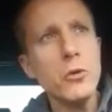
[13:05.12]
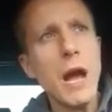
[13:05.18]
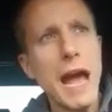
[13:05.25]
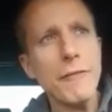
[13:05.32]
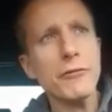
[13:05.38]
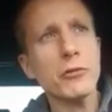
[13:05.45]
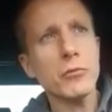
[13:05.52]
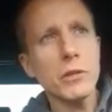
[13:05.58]

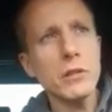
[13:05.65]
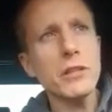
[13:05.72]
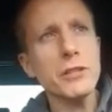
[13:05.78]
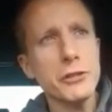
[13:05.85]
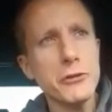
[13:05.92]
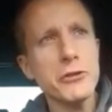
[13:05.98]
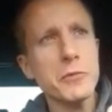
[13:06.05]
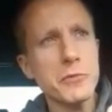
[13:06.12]
you have to
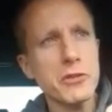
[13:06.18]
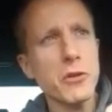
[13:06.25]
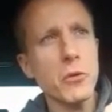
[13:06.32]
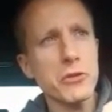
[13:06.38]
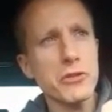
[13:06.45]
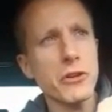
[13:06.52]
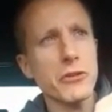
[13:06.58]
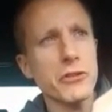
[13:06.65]
really do
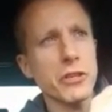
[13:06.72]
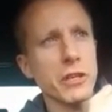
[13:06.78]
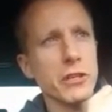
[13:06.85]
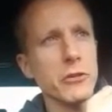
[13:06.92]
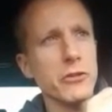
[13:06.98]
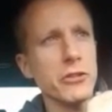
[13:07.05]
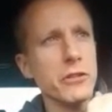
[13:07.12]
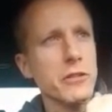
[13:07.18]
some soul
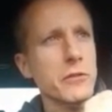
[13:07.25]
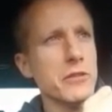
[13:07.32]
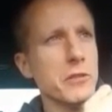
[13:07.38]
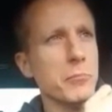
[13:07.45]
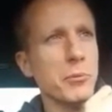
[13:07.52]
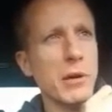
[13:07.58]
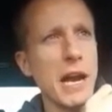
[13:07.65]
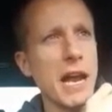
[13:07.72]
searching. You
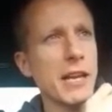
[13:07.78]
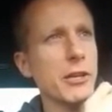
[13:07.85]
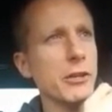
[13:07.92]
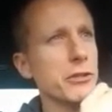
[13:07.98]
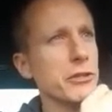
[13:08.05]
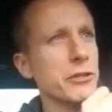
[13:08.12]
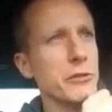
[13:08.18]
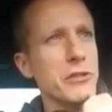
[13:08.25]
should do some
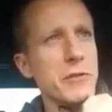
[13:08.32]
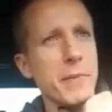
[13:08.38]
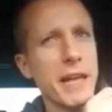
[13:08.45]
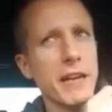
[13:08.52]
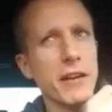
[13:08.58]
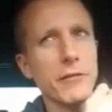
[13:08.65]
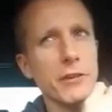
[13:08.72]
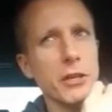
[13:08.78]
praying. You should do
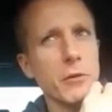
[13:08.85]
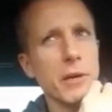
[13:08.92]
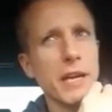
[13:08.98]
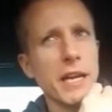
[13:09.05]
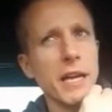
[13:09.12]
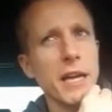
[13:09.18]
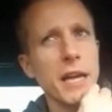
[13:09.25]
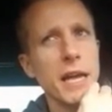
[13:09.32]
some
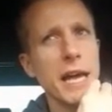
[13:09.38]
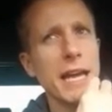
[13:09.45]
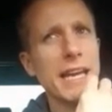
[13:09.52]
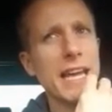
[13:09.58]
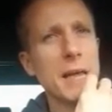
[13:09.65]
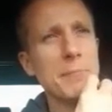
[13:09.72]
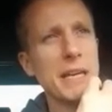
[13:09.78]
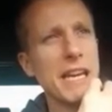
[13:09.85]
interviewing.
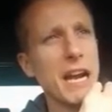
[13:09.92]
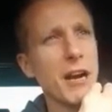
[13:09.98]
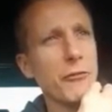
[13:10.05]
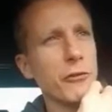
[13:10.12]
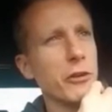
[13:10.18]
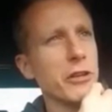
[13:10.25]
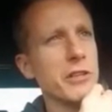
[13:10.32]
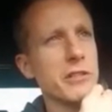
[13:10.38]
And again, be
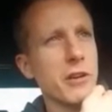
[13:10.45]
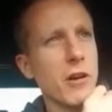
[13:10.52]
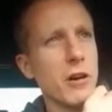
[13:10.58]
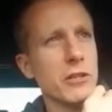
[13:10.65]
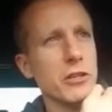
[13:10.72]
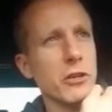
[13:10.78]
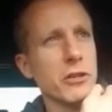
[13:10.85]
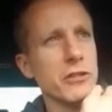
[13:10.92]
careful who
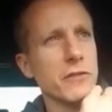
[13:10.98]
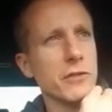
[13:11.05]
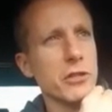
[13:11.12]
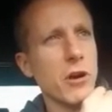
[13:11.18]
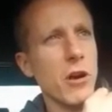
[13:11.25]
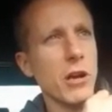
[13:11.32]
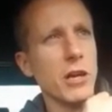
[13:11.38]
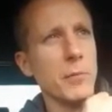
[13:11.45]
you talk to,
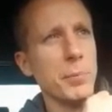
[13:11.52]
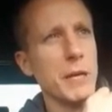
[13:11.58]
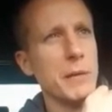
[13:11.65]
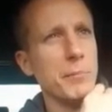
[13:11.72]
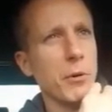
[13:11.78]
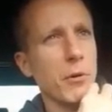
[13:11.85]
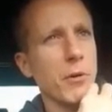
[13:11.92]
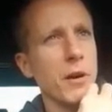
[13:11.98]
because if you're talking
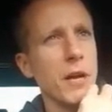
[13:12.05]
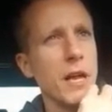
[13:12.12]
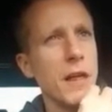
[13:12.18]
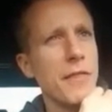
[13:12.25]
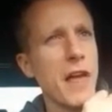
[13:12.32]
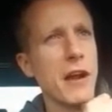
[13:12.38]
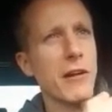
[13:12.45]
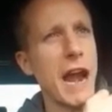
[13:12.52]
to
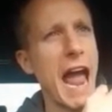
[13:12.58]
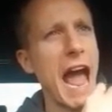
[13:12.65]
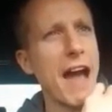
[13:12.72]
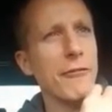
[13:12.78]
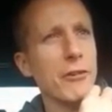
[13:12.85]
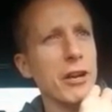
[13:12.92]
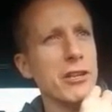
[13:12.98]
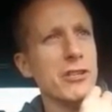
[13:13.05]
people that
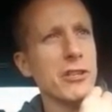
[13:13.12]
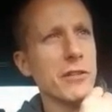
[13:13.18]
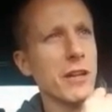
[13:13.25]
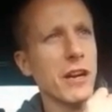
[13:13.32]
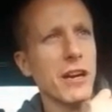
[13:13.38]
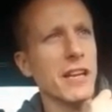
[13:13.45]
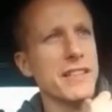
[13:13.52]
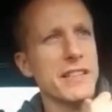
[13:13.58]
are
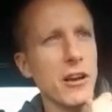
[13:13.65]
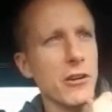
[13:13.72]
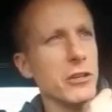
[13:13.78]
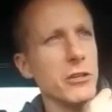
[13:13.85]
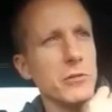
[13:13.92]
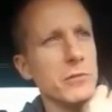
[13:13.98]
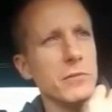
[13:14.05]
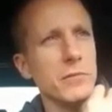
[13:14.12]
average, they're going
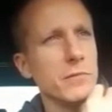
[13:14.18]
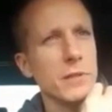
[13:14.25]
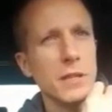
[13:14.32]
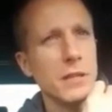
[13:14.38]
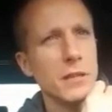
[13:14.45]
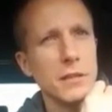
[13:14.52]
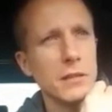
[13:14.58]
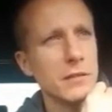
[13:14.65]
to tell you,